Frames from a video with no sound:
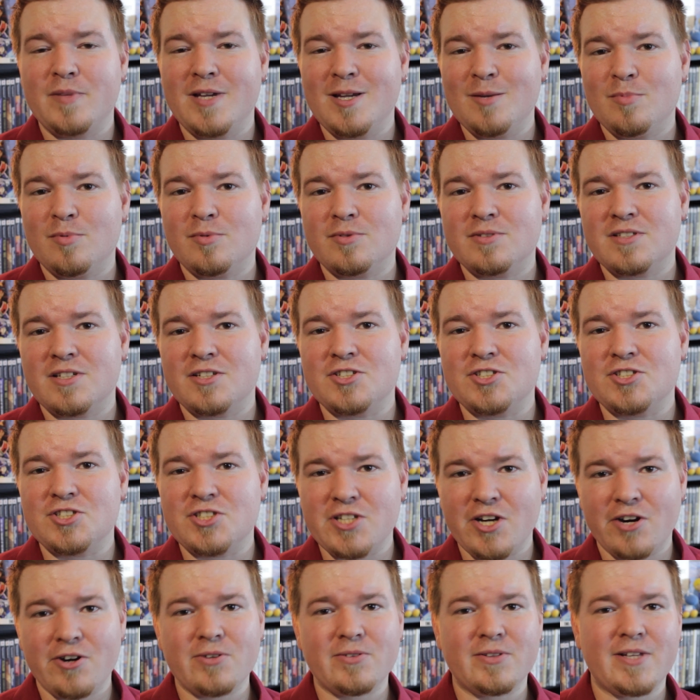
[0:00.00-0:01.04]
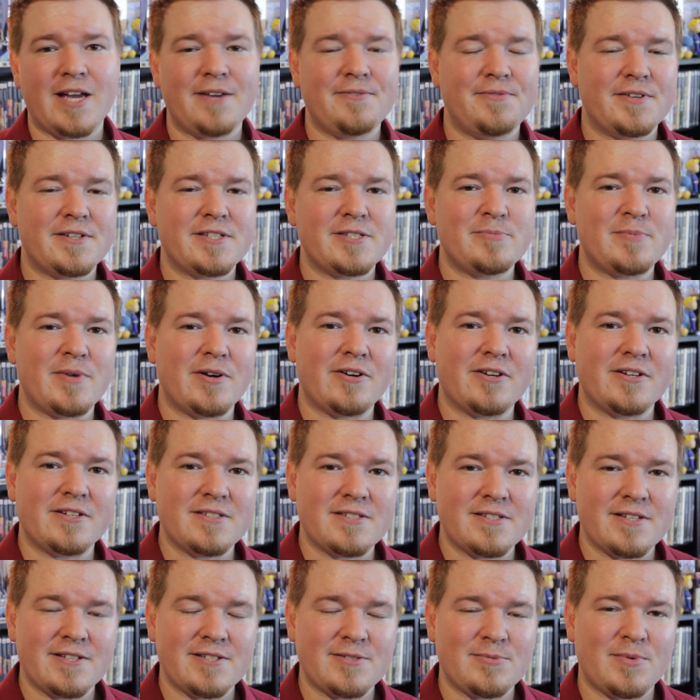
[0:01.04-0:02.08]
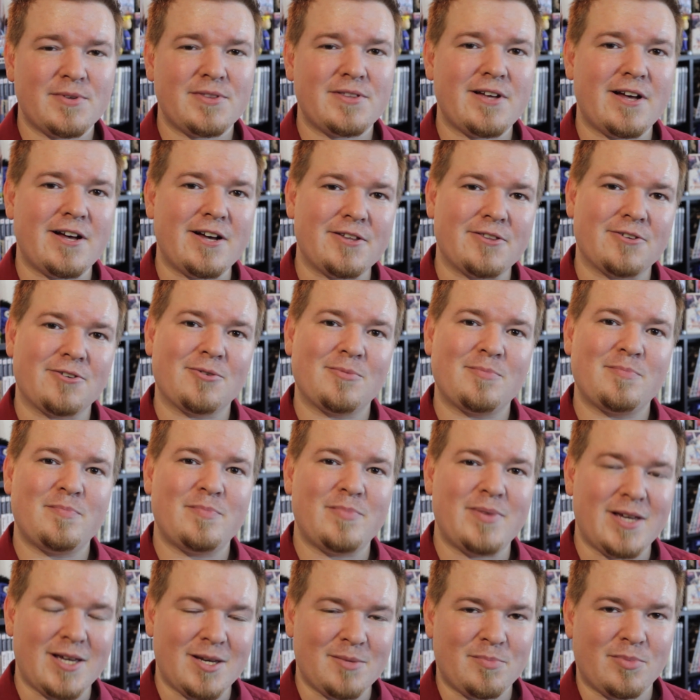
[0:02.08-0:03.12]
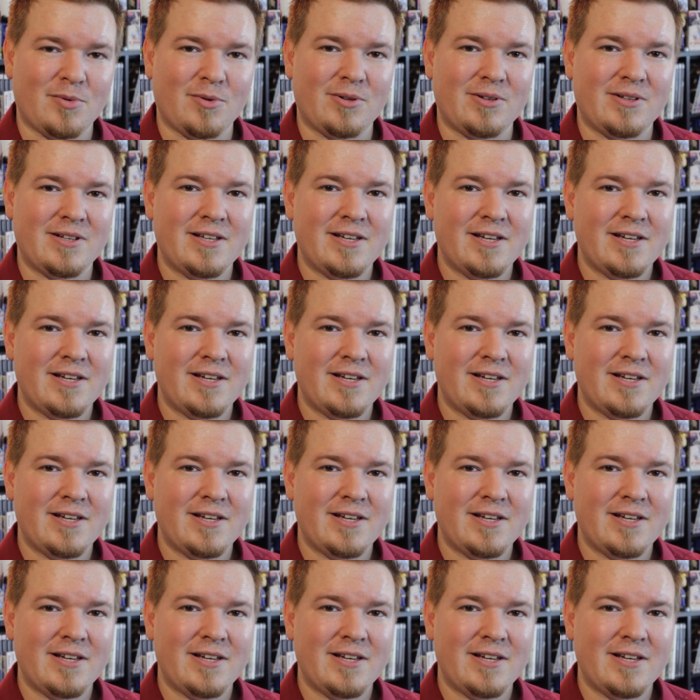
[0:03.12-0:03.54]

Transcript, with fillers: people to share life experiences with other people.